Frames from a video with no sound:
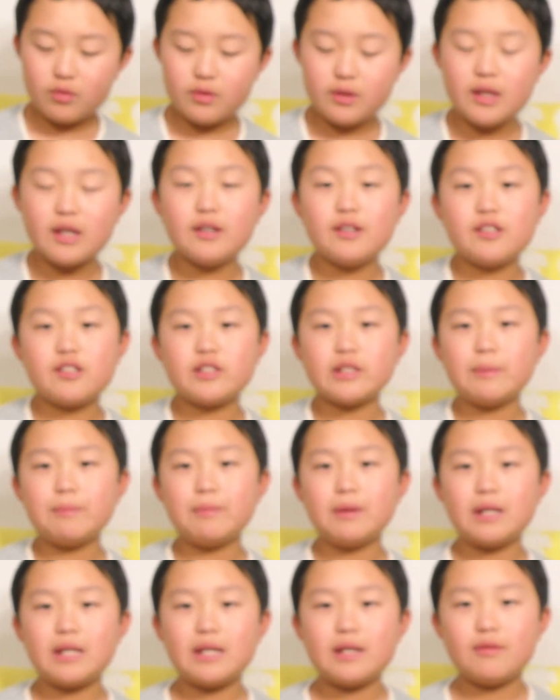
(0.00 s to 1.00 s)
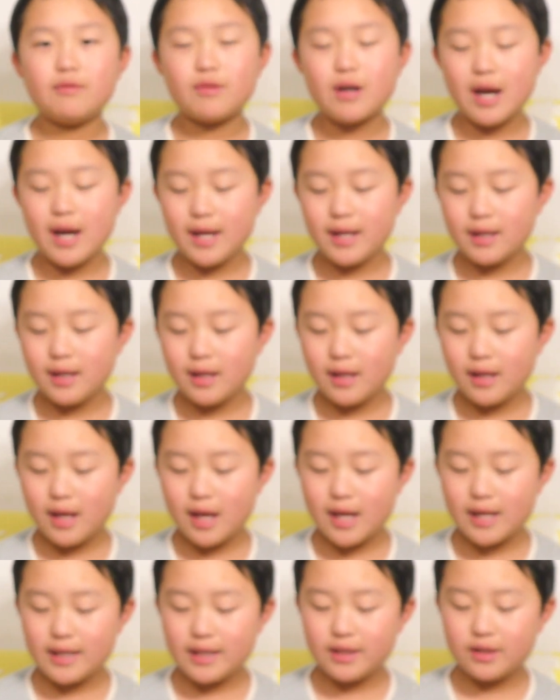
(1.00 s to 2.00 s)
there's somebody right,
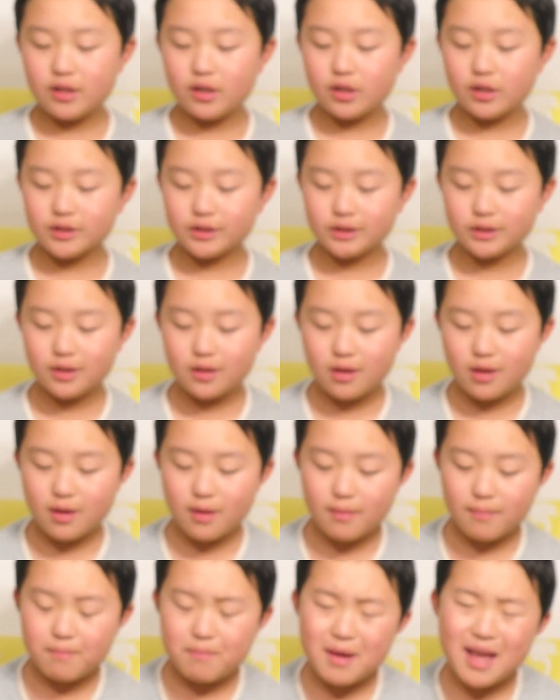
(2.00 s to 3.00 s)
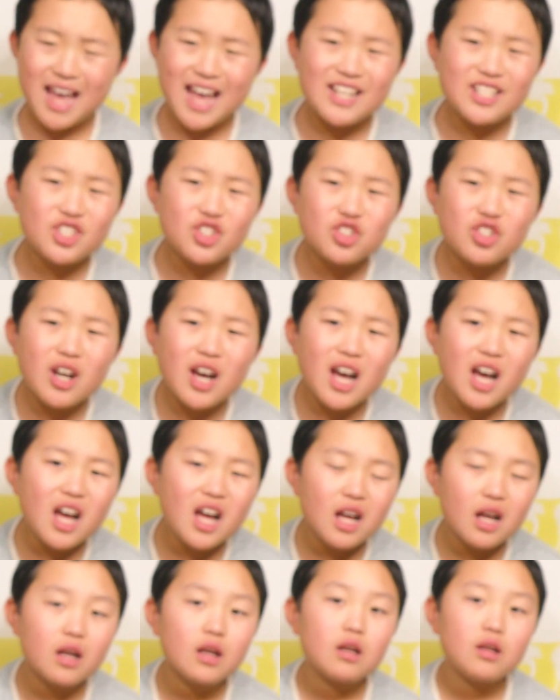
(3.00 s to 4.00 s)
and he calls
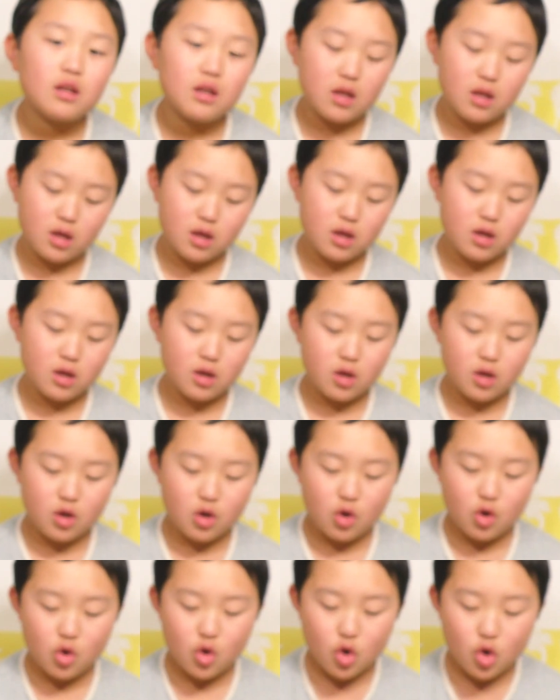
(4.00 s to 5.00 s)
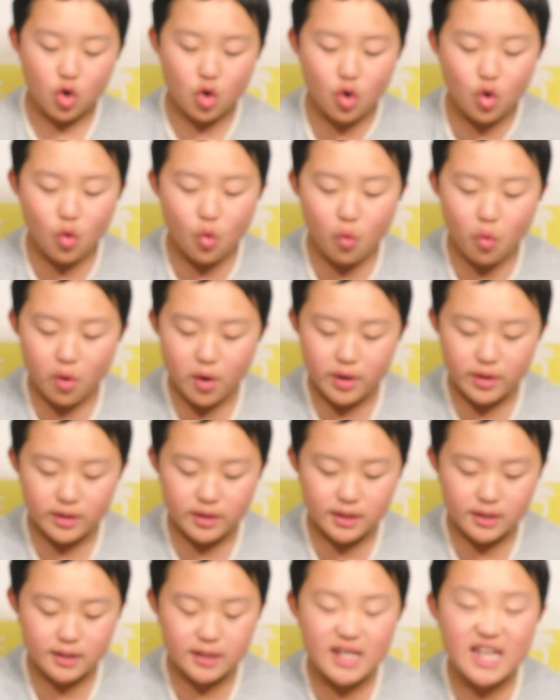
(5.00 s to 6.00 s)
Petra. Who
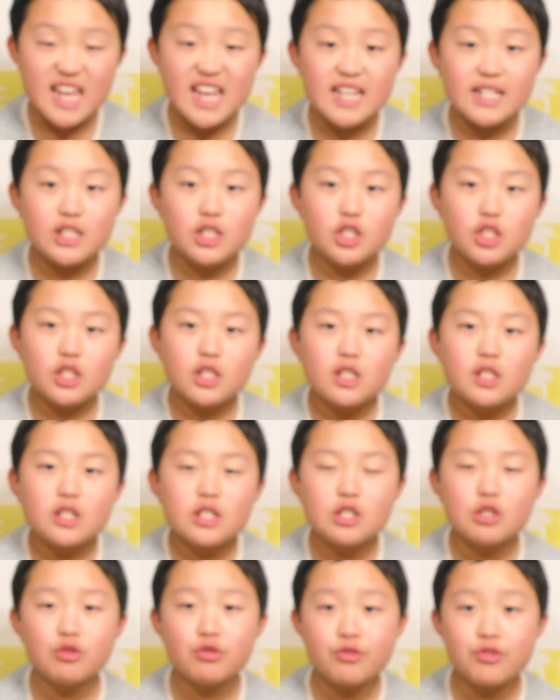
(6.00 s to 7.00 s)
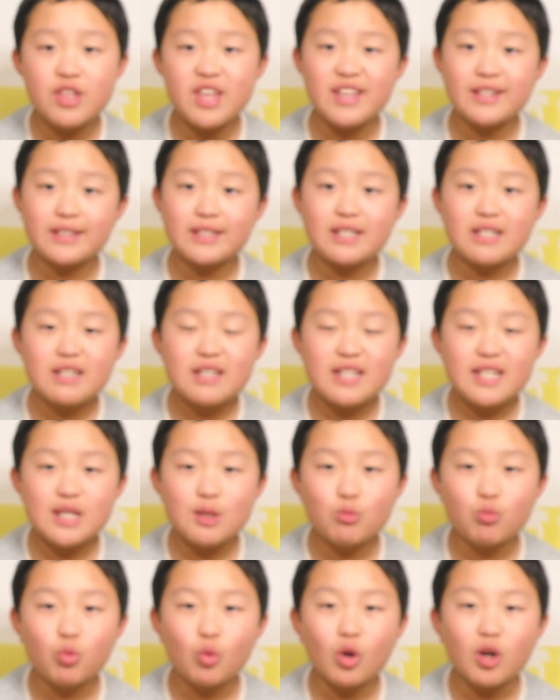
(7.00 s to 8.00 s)
did? you think
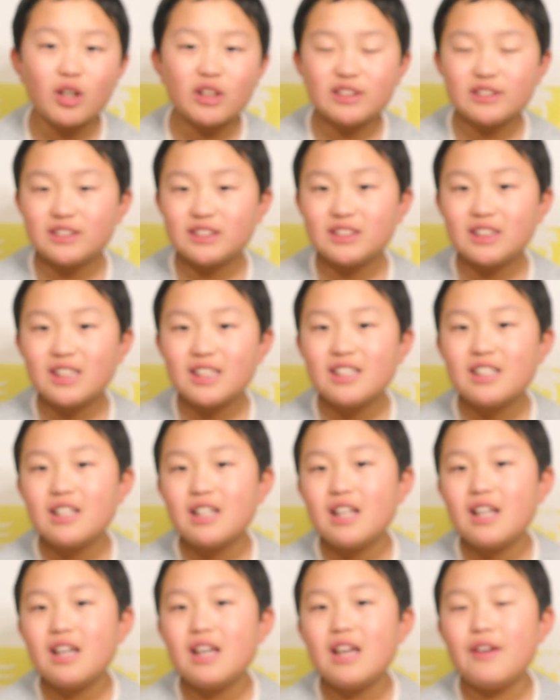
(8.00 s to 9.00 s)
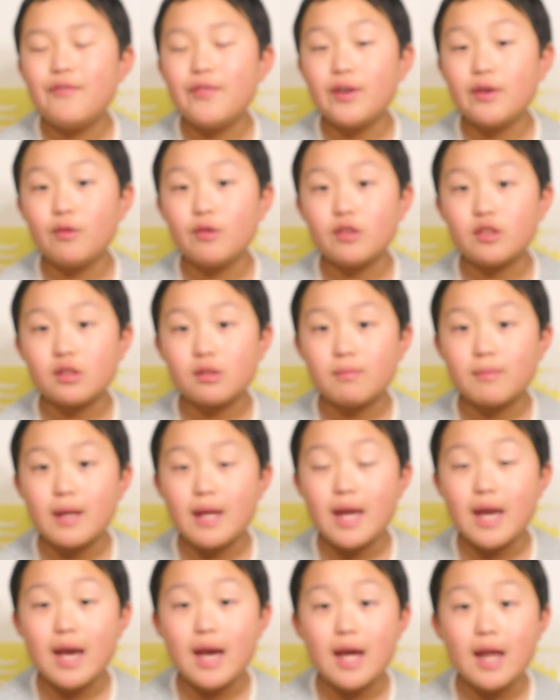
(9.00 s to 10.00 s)
he was. If he was a
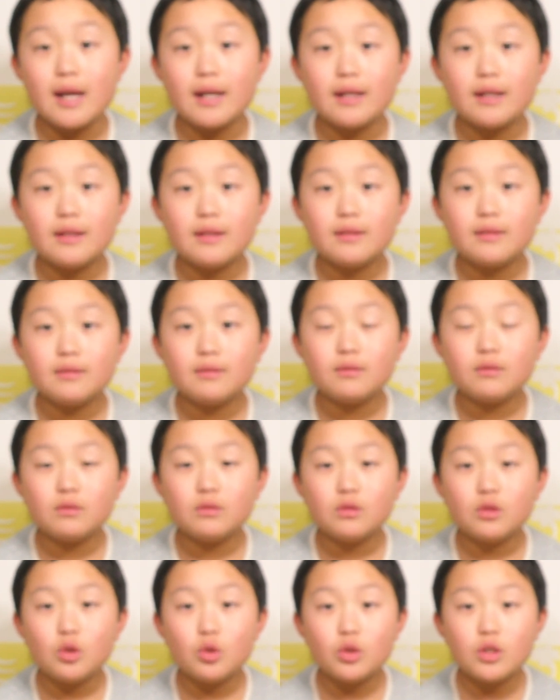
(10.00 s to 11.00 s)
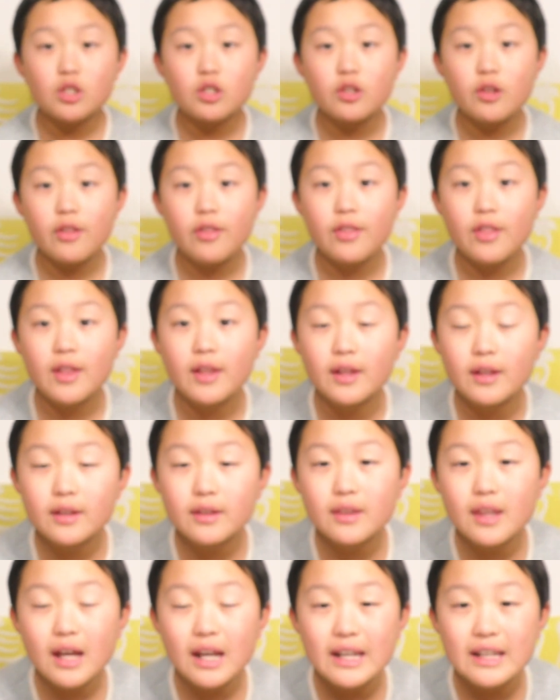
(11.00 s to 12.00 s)
man, who do you
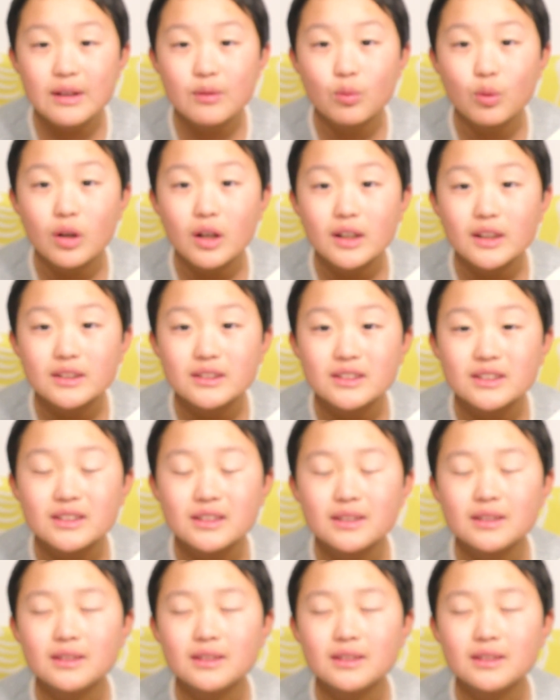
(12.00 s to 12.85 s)
think that he was?